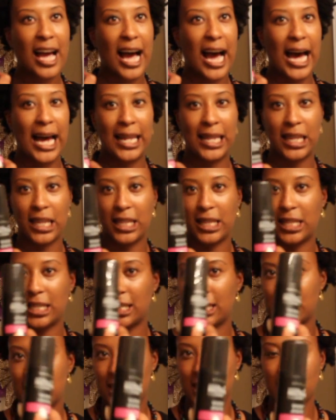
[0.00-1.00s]
I think
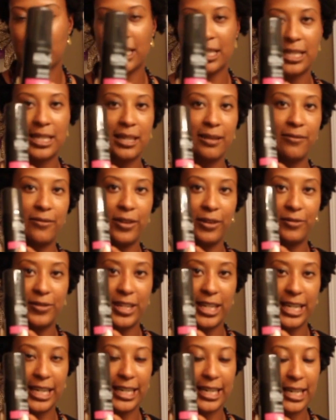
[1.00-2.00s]
this is less than
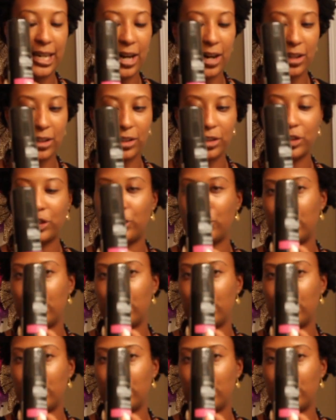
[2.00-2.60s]
$15.